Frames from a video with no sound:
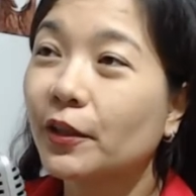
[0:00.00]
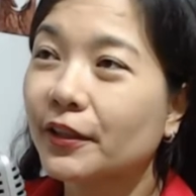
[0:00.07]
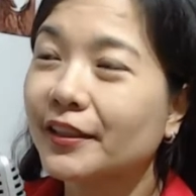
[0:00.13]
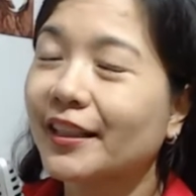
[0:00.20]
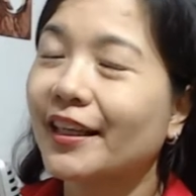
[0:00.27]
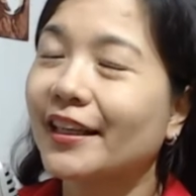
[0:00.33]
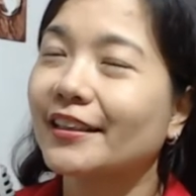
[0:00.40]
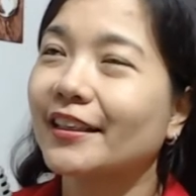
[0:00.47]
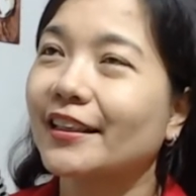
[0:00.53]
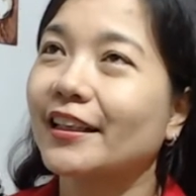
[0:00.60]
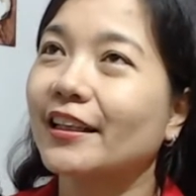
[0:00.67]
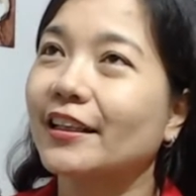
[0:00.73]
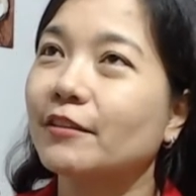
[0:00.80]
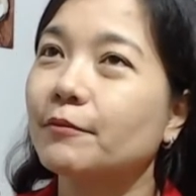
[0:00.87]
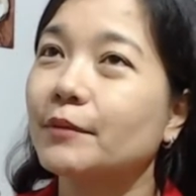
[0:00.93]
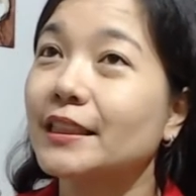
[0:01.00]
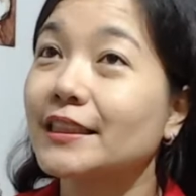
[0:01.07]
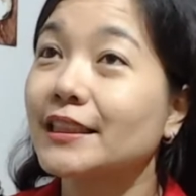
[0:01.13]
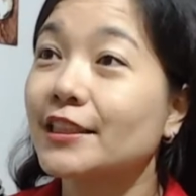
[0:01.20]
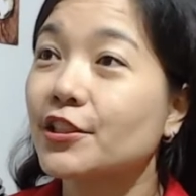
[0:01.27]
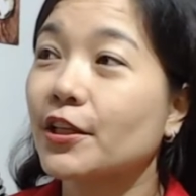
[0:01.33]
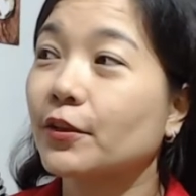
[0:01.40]
Tata, mm-hmm.
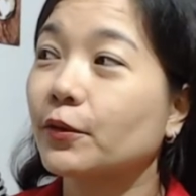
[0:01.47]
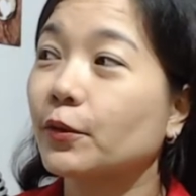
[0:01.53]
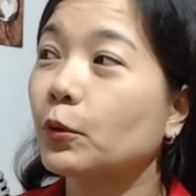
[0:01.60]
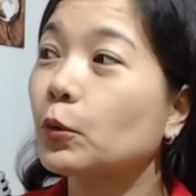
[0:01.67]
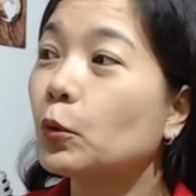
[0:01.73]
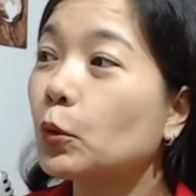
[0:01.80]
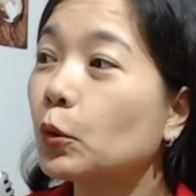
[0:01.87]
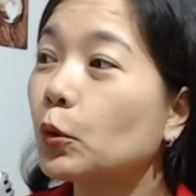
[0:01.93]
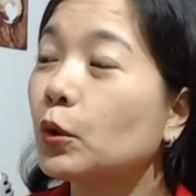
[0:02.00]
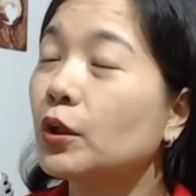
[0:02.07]
Miss Lichauco, mm-hmm. who